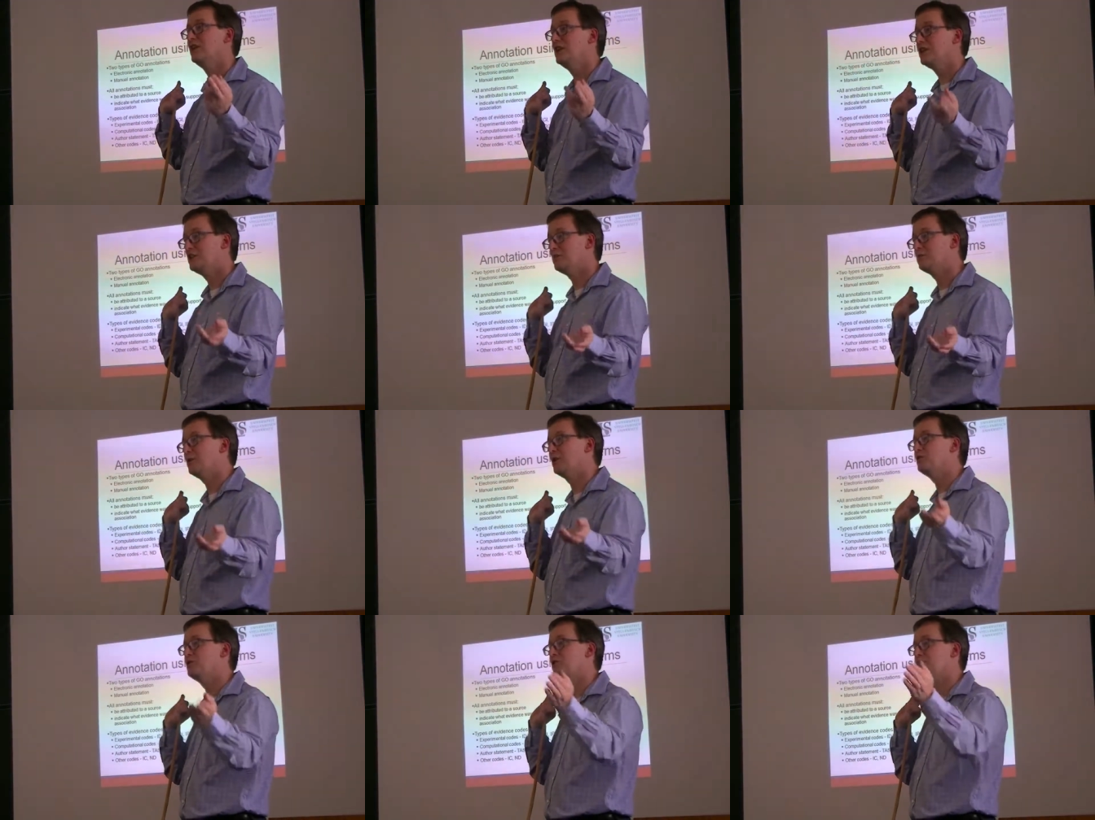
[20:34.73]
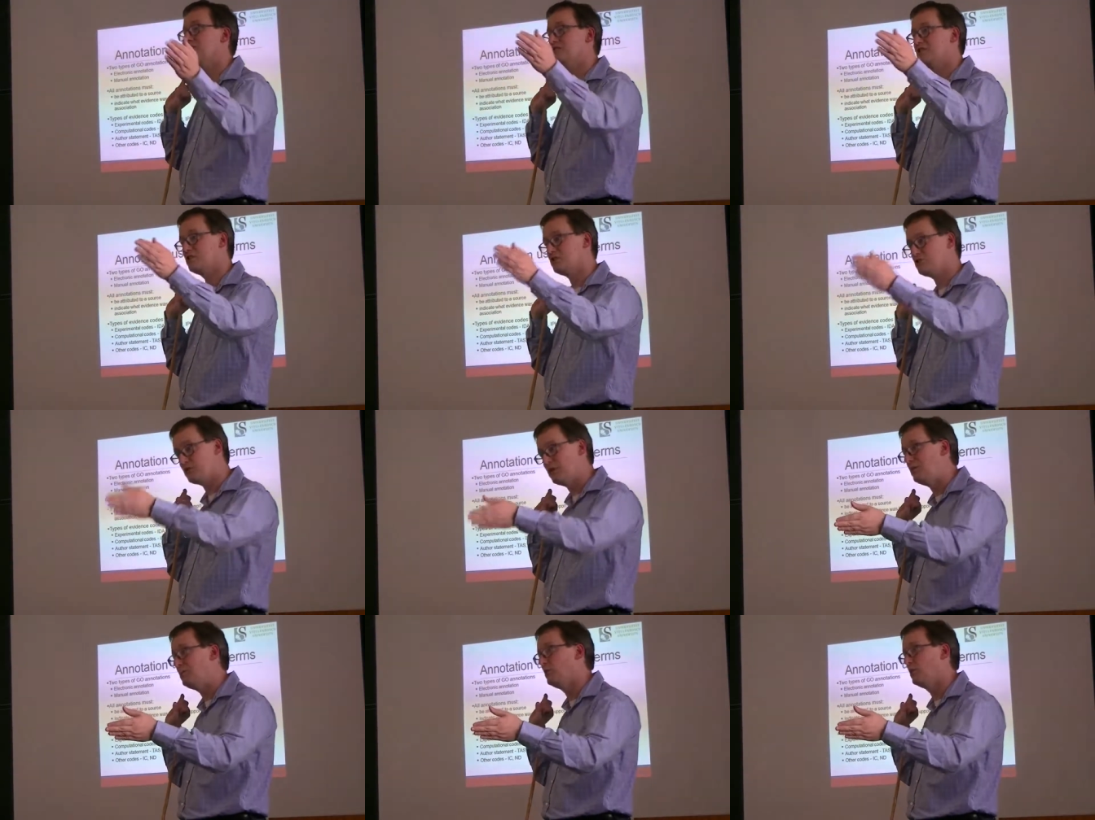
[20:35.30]
The proteins in
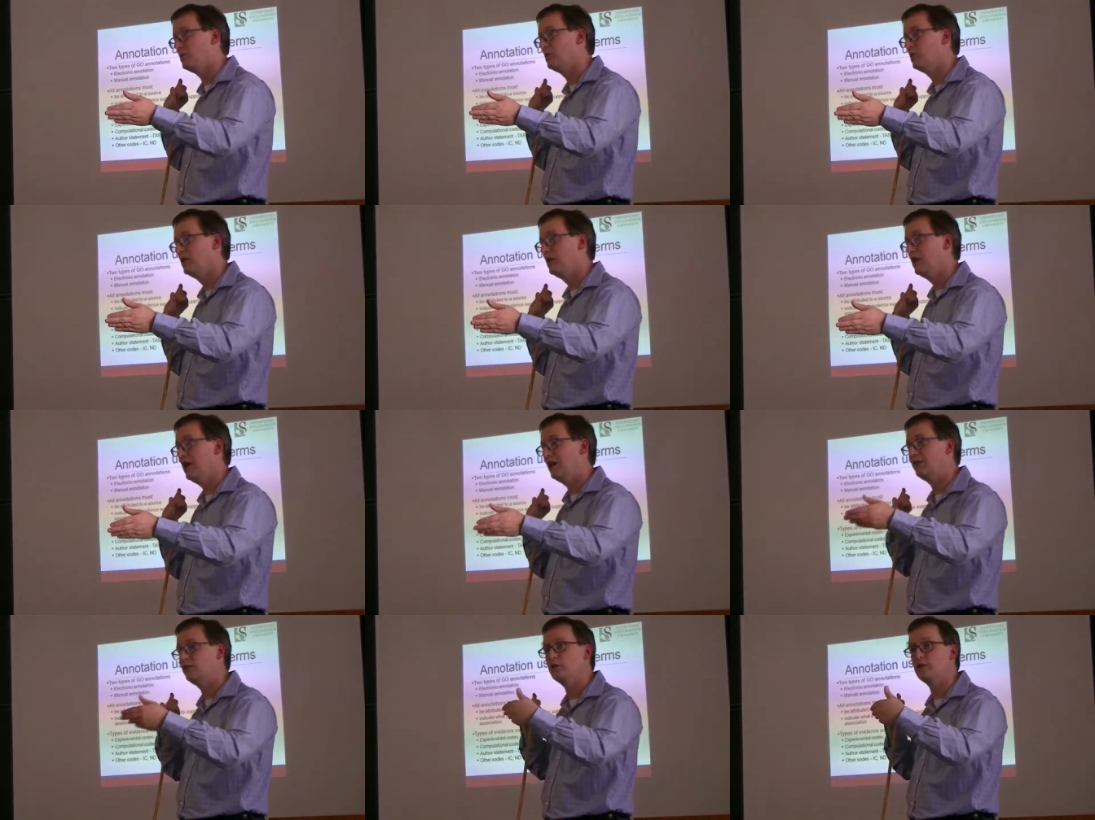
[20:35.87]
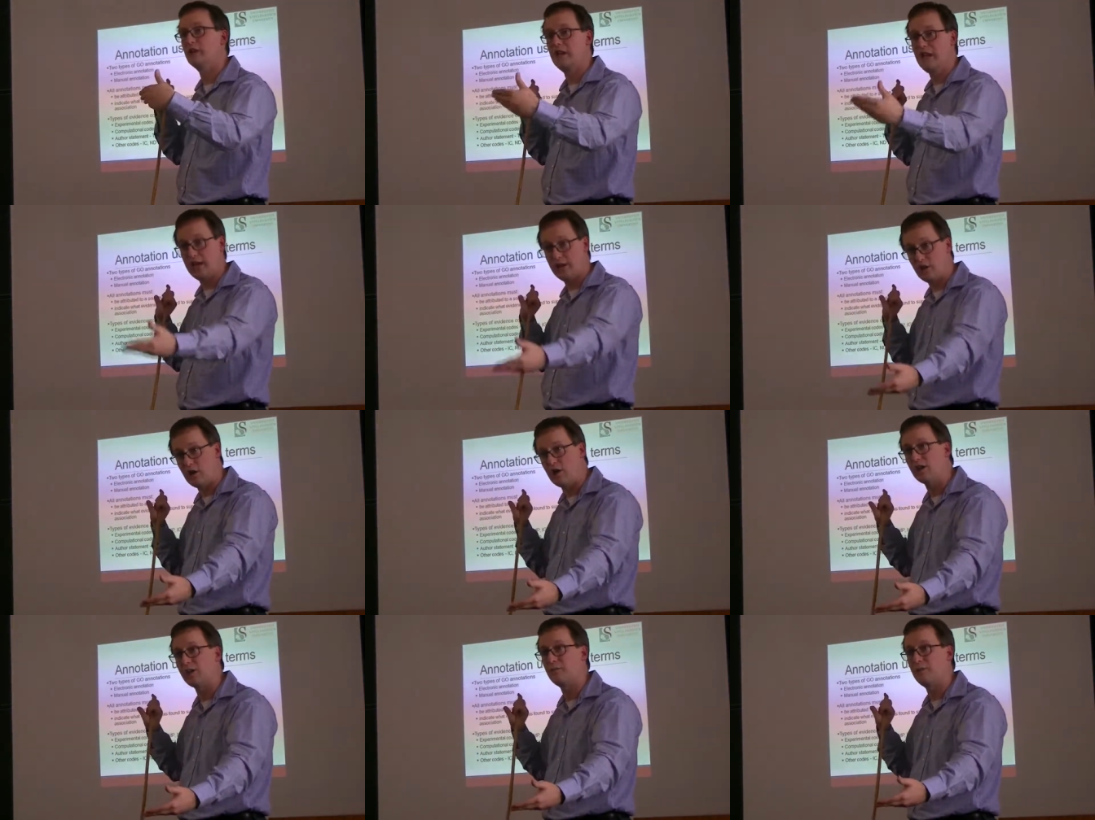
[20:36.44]
Tremble have only had
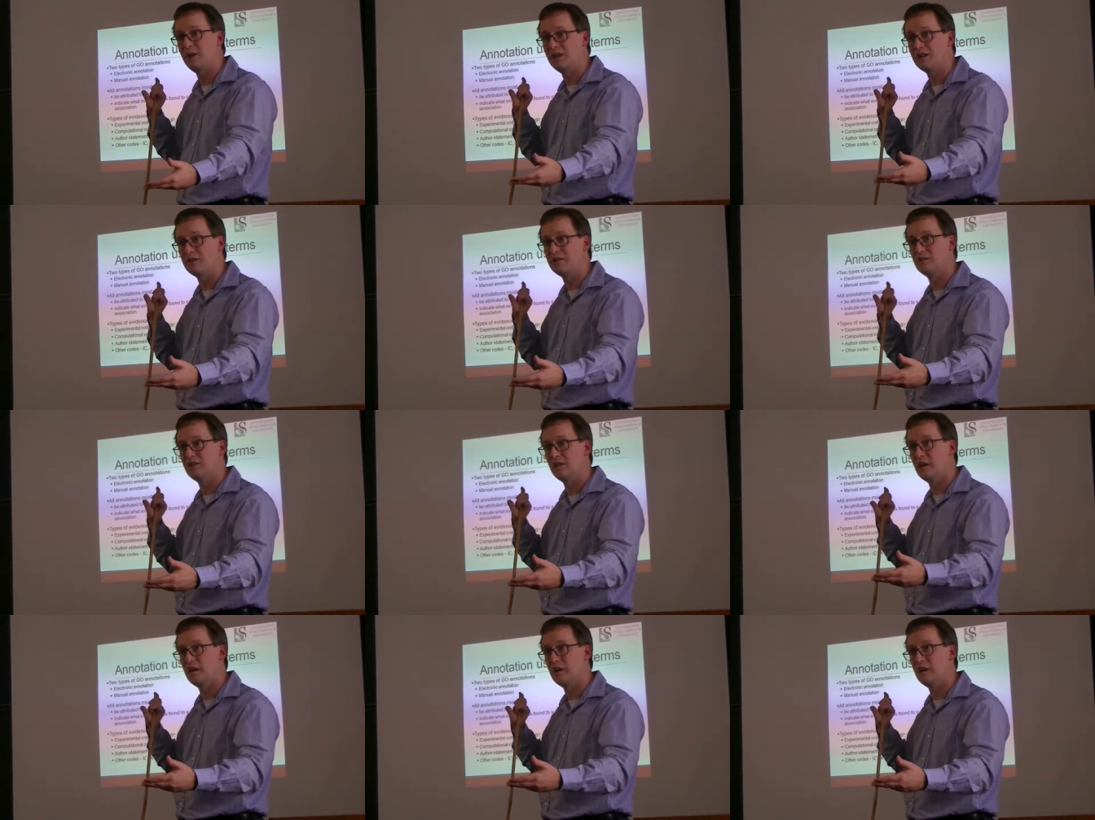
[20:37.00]
automated